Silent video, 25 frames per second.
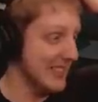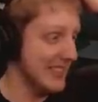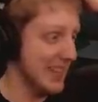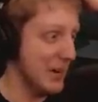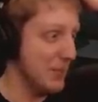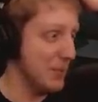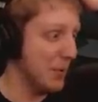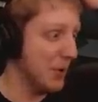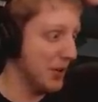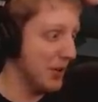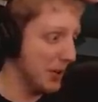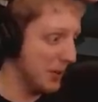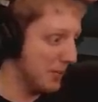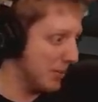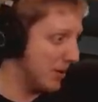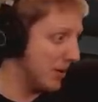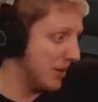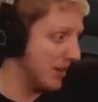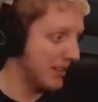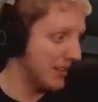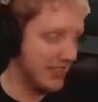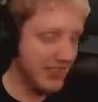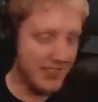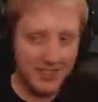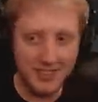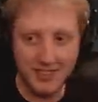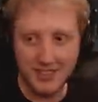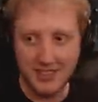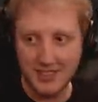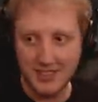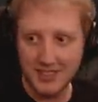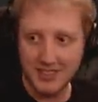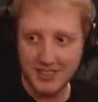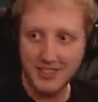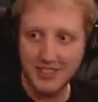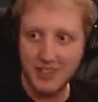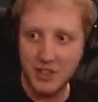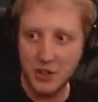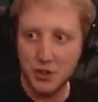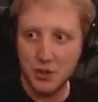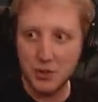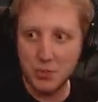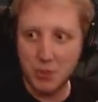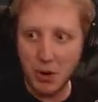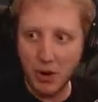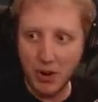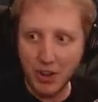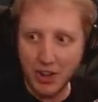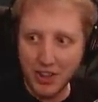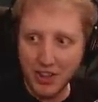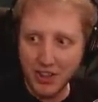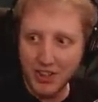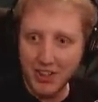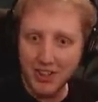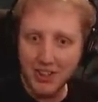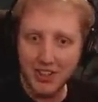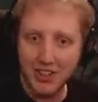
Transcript: Yeah, more than a Pog. Huge Pog.